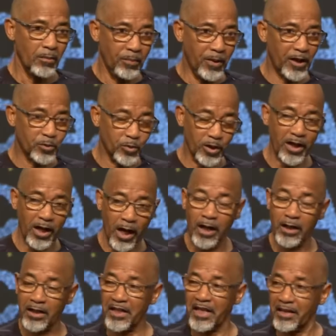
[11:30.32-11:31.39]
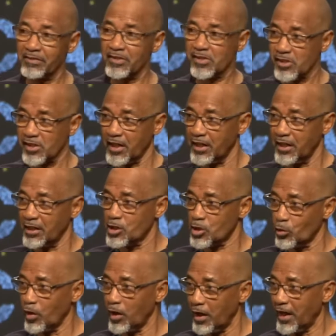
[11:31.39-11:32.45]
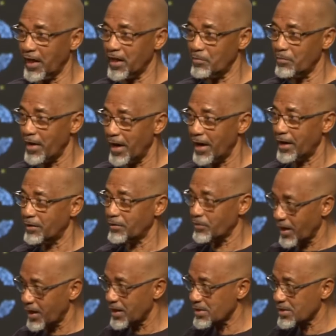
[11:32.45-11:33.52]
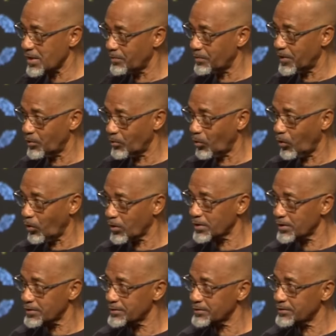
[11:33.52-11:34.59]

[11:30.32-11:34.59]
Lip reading: but will hardly ever say to a layman, rise up and walk.